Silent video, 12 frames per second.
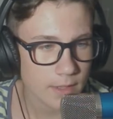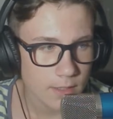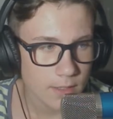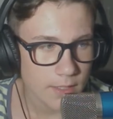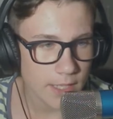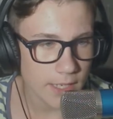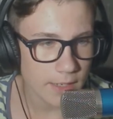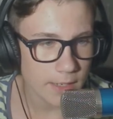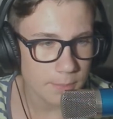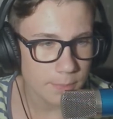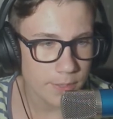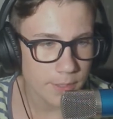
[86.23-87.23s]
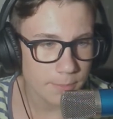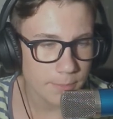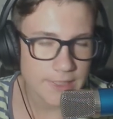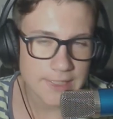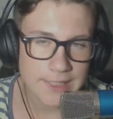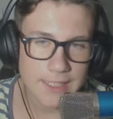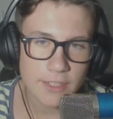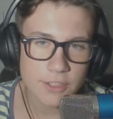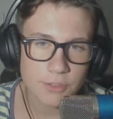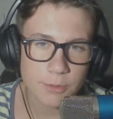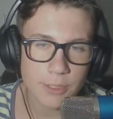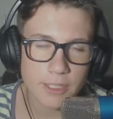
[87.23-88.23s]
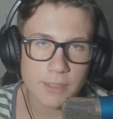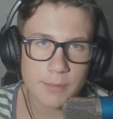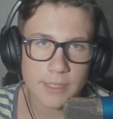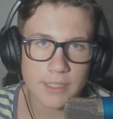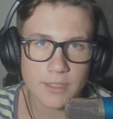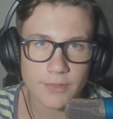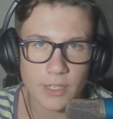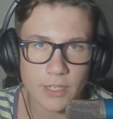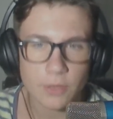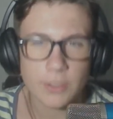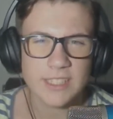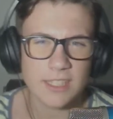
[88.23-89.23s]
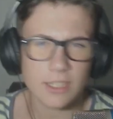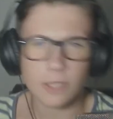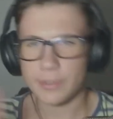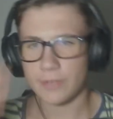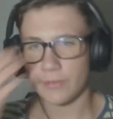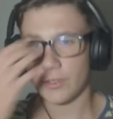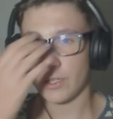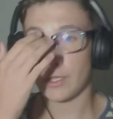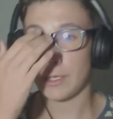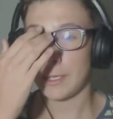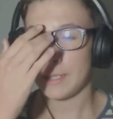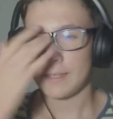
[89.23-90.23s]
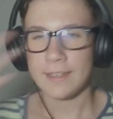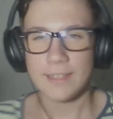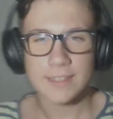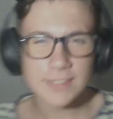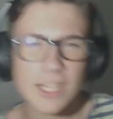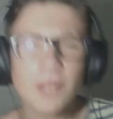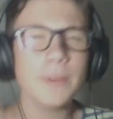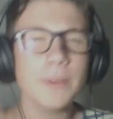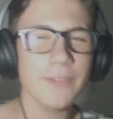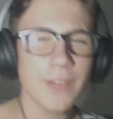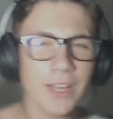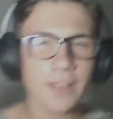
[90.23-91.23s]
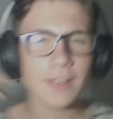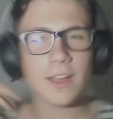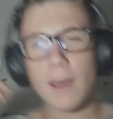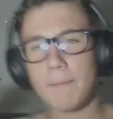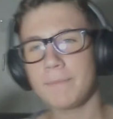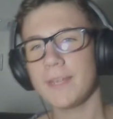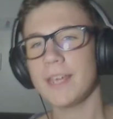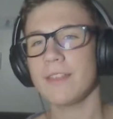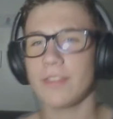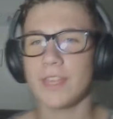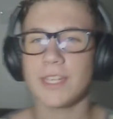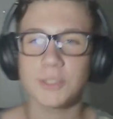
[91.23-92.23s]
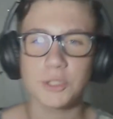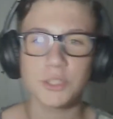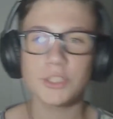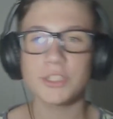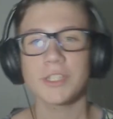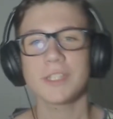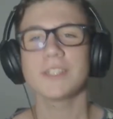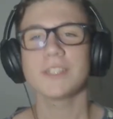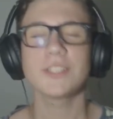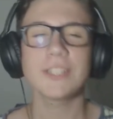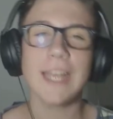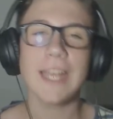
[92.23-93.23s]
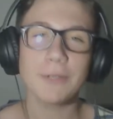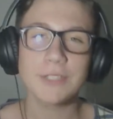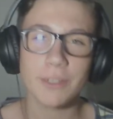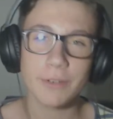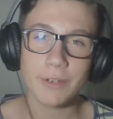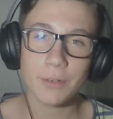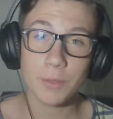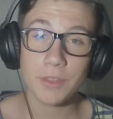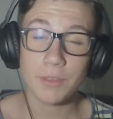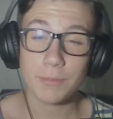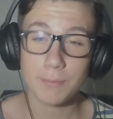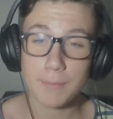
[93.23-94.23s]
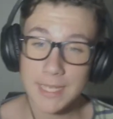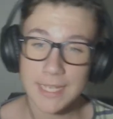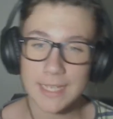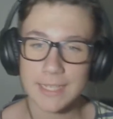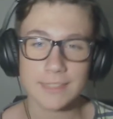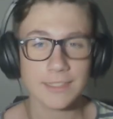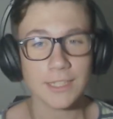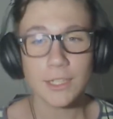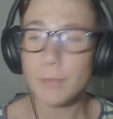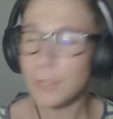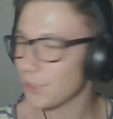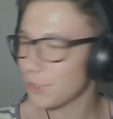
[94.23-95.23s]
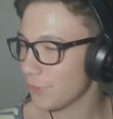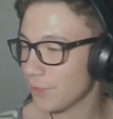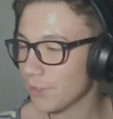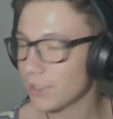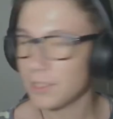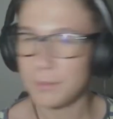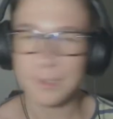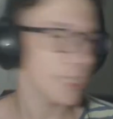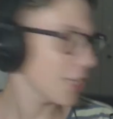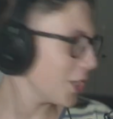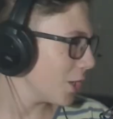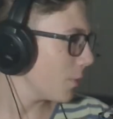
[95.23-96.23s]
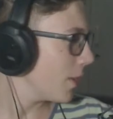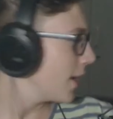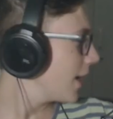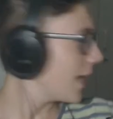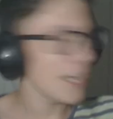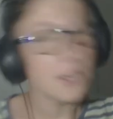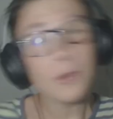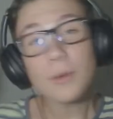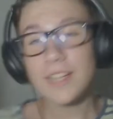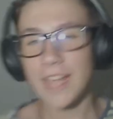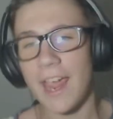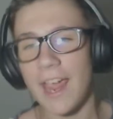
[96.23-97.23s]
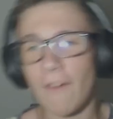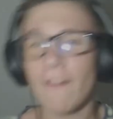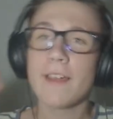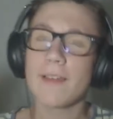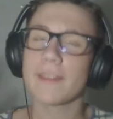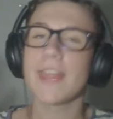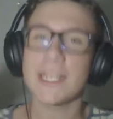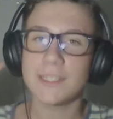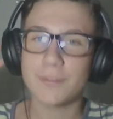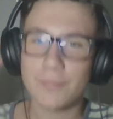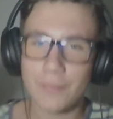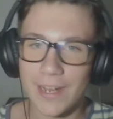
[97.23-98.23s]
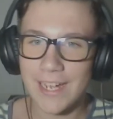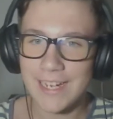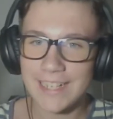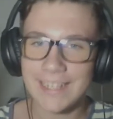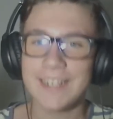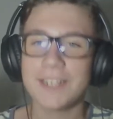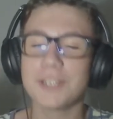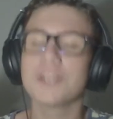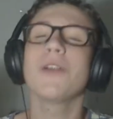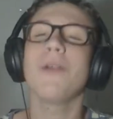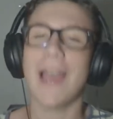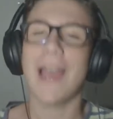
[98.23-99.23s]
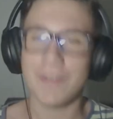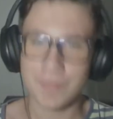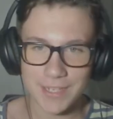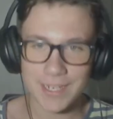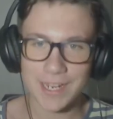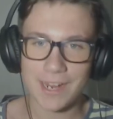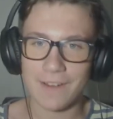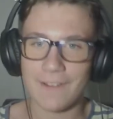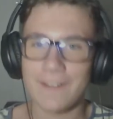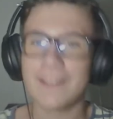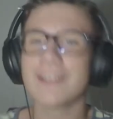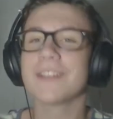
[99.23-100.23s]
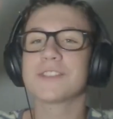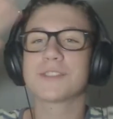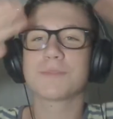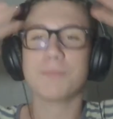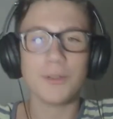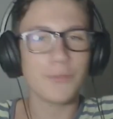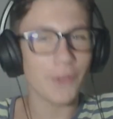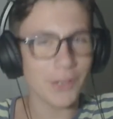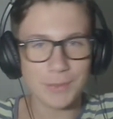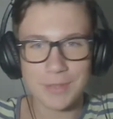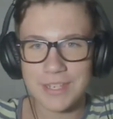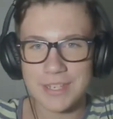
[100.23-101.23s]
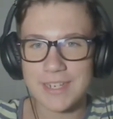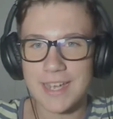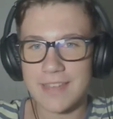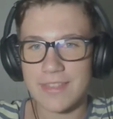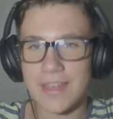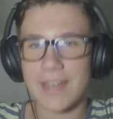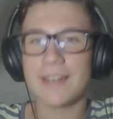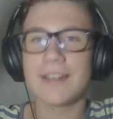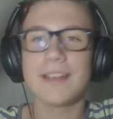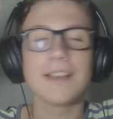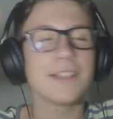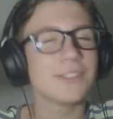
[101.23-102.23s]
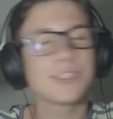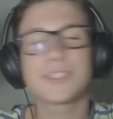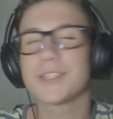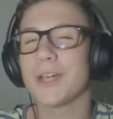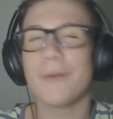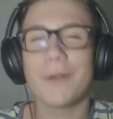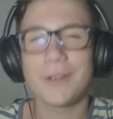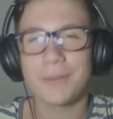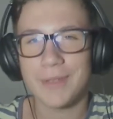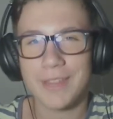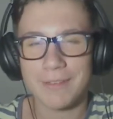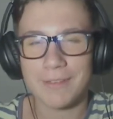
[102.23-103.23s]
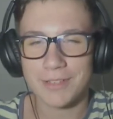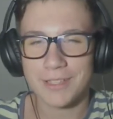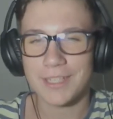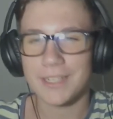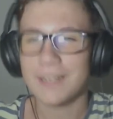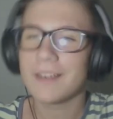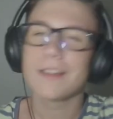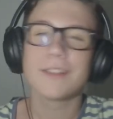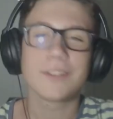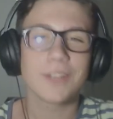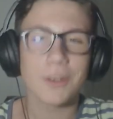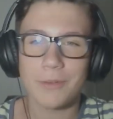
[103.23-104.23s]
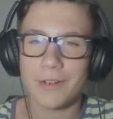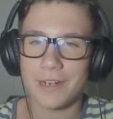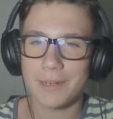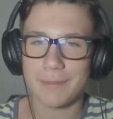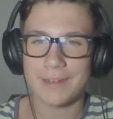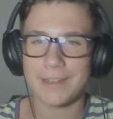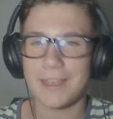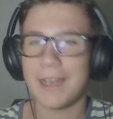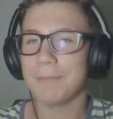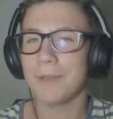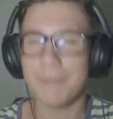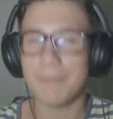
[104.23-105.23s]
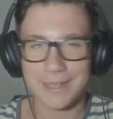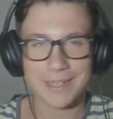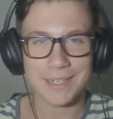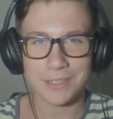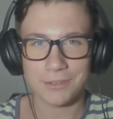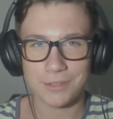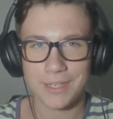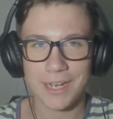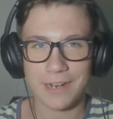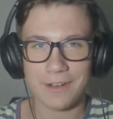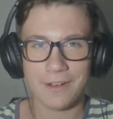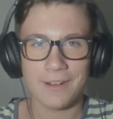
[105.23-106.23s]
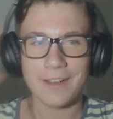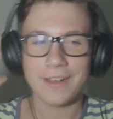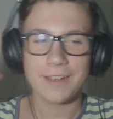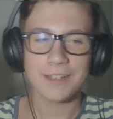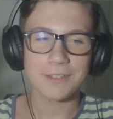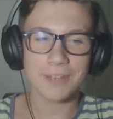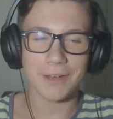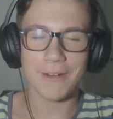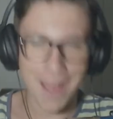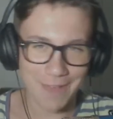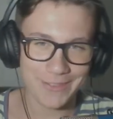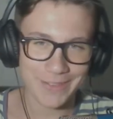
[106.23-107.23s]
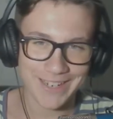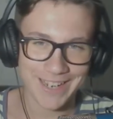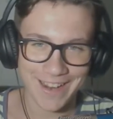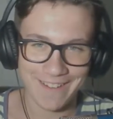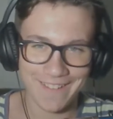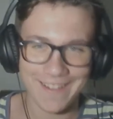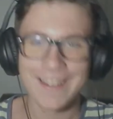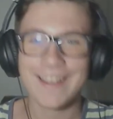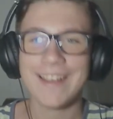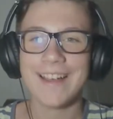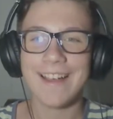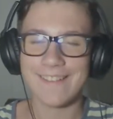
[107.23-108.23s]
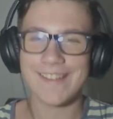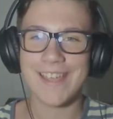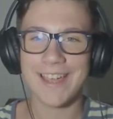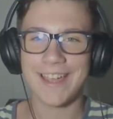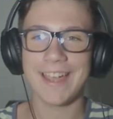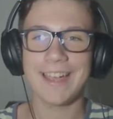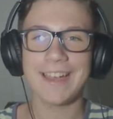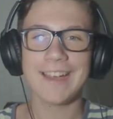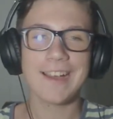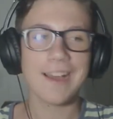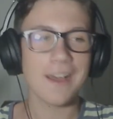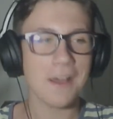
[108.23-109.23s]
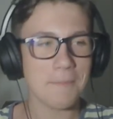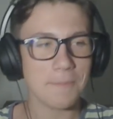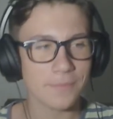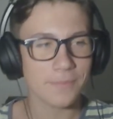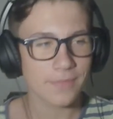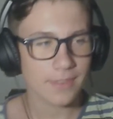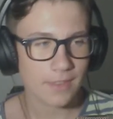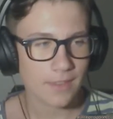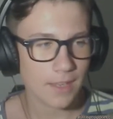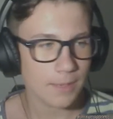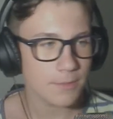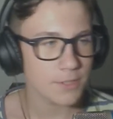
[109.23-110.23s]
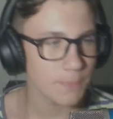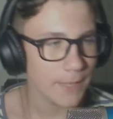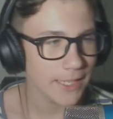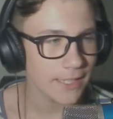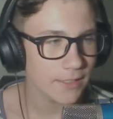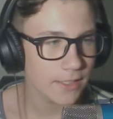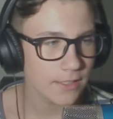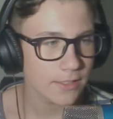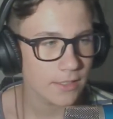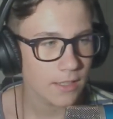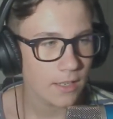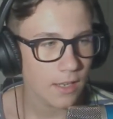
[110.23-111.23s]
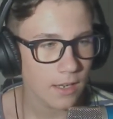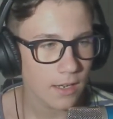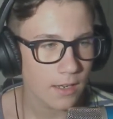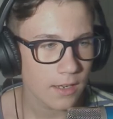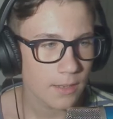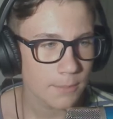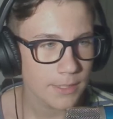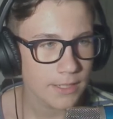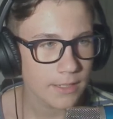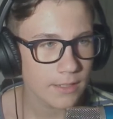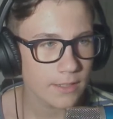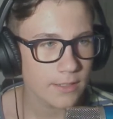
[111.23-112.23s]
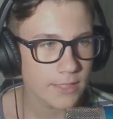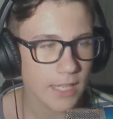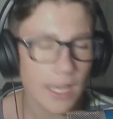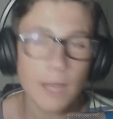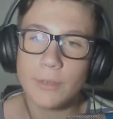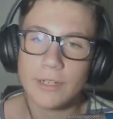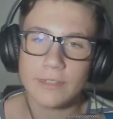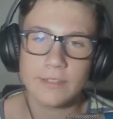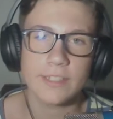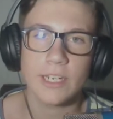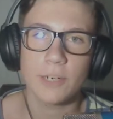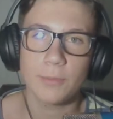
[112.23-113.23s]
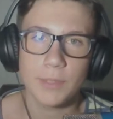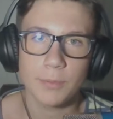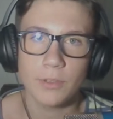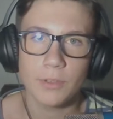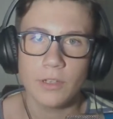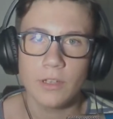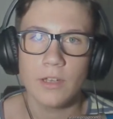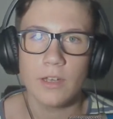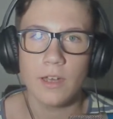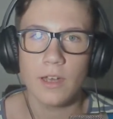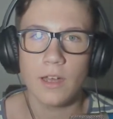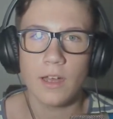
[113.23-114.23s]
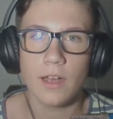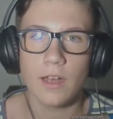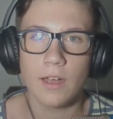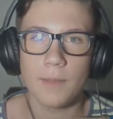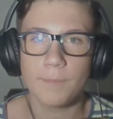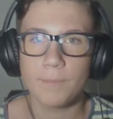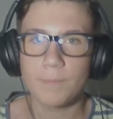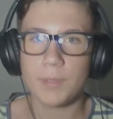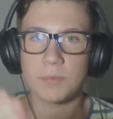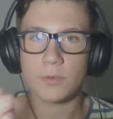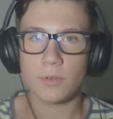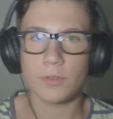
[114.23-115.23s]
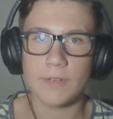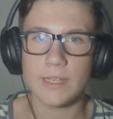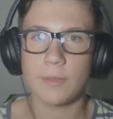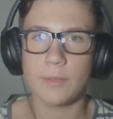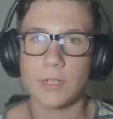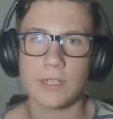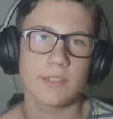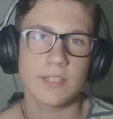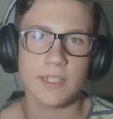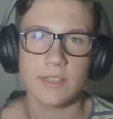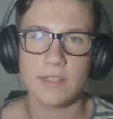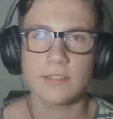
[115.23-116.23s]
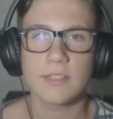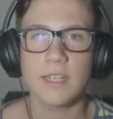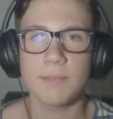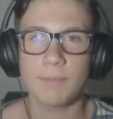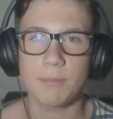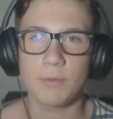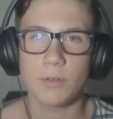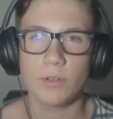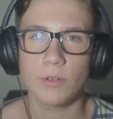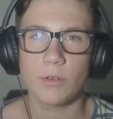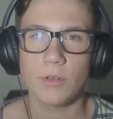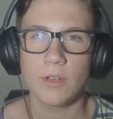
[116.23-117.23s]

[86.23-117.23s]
yeah, but basically I just wanted to make this video as a little bit of a, it's a little bit of a update thing to just see how it's going on with me, because I know a lot of you are going to be like, oh, I don't care, that's fine, you don't have to care, just move on with your day then, just go on with everything, don't worry about it, I'm not making you care, you don't have to care, okay, um, I'm just making this because I wanted to tell people, uh, people who really want to see this, and people who,